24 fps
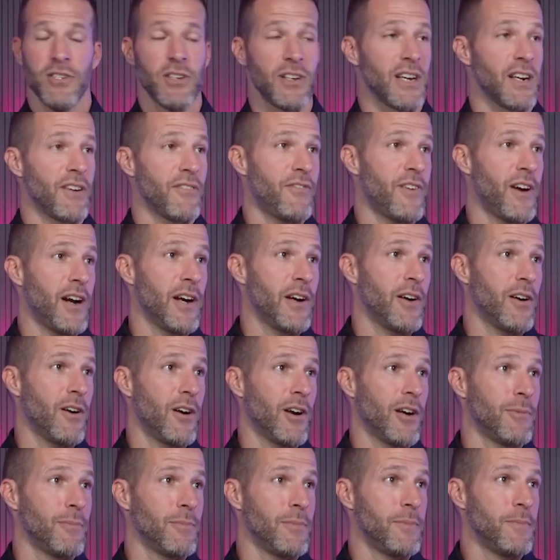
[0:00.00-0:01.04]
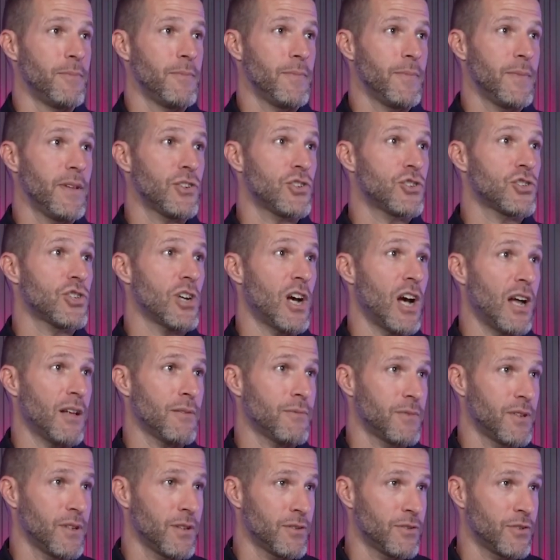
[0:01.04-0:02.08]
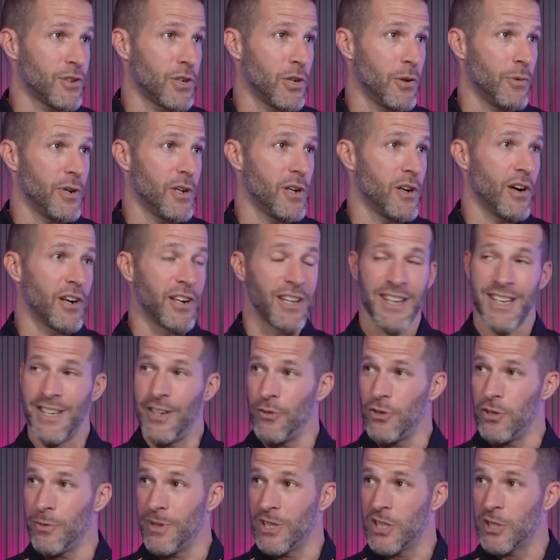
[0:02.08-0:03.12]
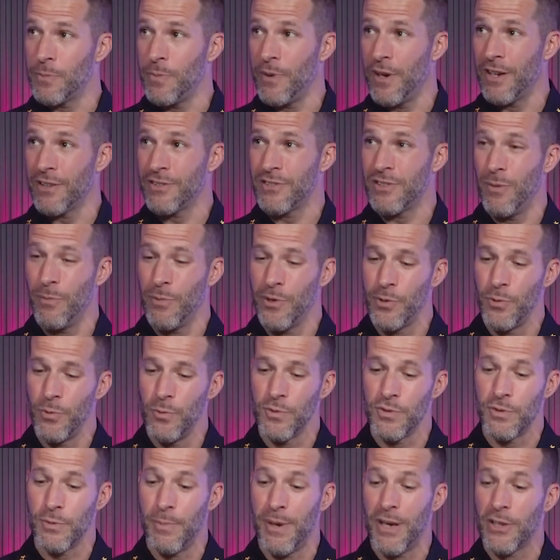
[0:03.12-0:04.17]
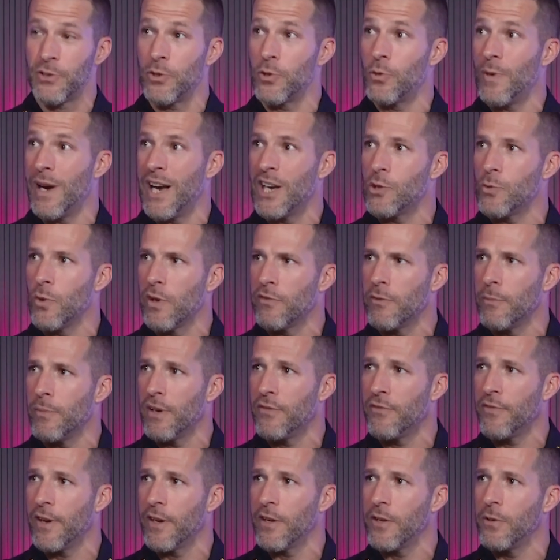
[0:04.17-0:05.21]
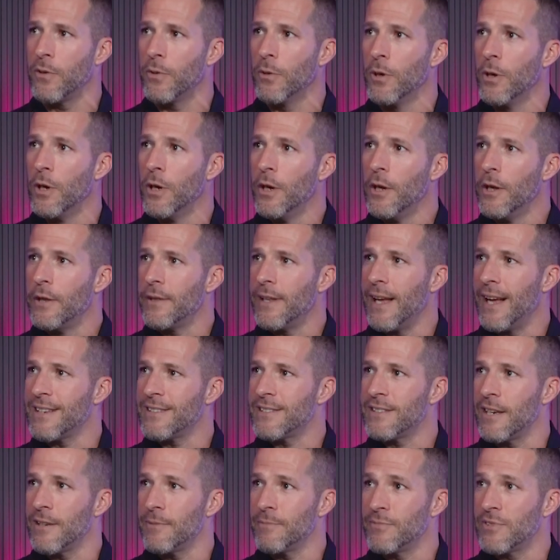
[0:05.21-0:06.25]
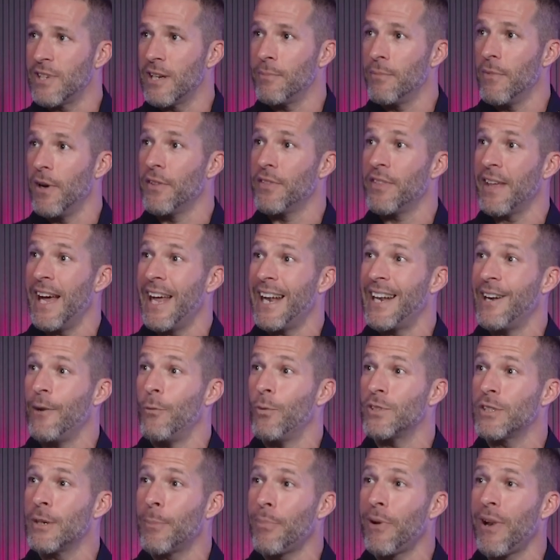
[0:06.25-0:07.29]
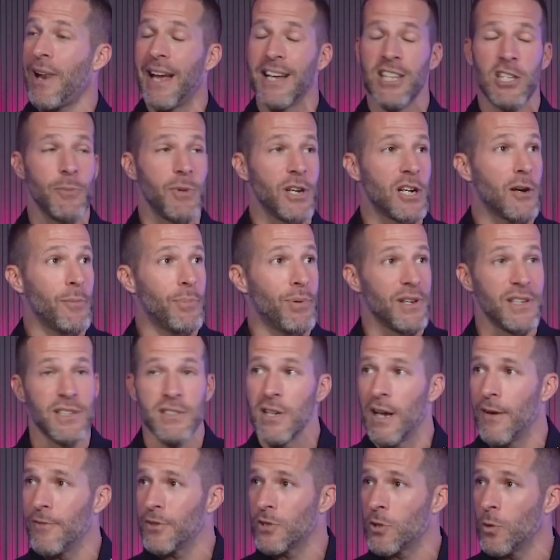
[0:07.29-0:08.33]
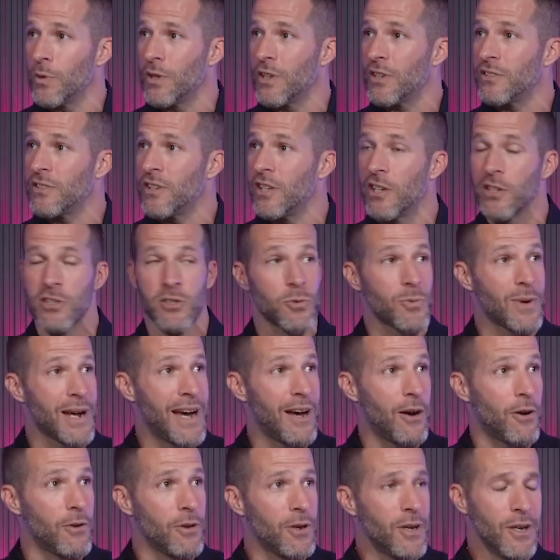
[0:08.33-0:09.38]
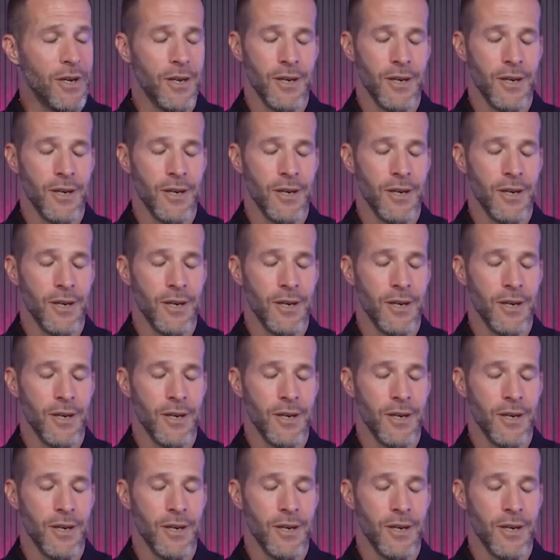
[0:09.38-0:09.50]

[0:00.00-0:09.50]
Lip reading: took out a firearm, shot the security guard, and killed him on the spot. Someone who was about to graduate from FIU that same month and was applying to become a police officer with the city of Doral.